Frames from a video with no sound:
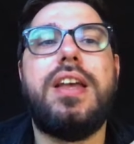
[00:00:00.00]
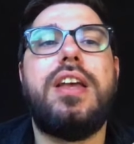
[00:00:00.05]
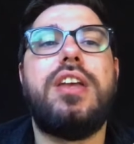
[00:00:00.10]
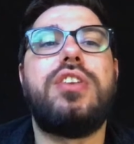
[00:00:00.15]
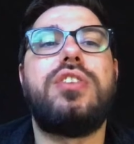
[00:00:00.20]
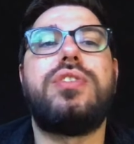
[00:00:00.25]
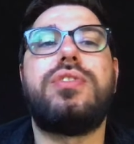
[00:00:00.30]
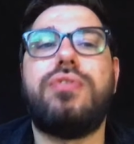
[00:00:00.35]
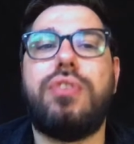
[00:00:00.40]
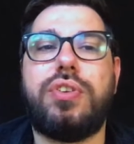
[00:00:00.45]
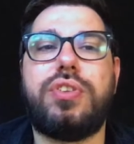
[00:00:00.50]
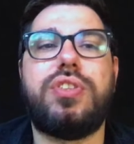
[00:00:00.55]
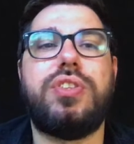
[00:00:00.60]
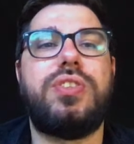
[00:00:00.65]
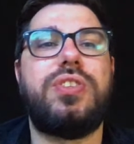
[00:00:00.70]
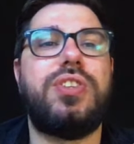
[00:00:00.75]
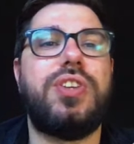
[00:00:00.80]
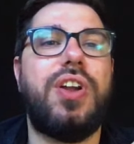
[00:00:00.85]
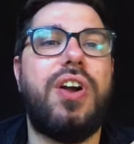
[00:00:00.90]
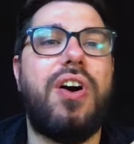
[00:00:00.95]
structure
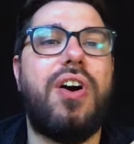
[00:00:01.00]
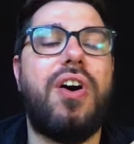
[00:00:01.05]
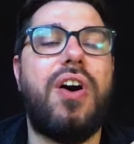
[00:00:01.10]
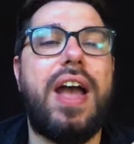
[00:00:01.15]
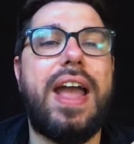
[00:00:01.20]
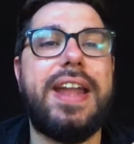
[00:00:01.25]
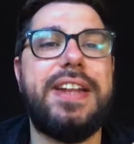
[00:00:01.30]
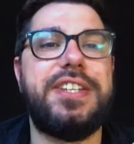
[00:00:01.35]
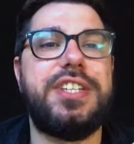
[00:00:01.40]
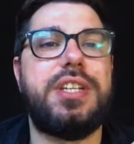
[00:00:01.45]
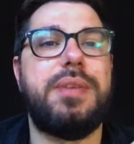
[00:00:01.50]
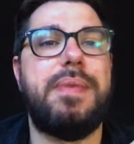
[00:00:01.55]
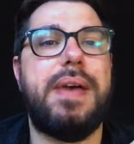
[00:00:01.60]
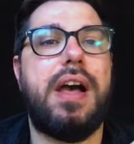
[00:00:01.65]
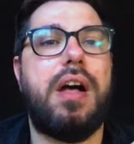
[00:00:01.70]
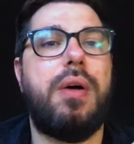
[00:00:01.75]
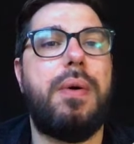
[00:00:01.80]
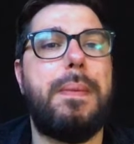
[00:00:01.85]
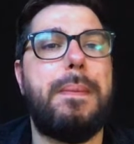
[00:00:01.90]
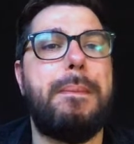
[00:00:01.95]
to your
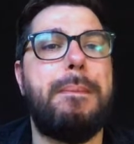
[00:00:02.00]
HTML,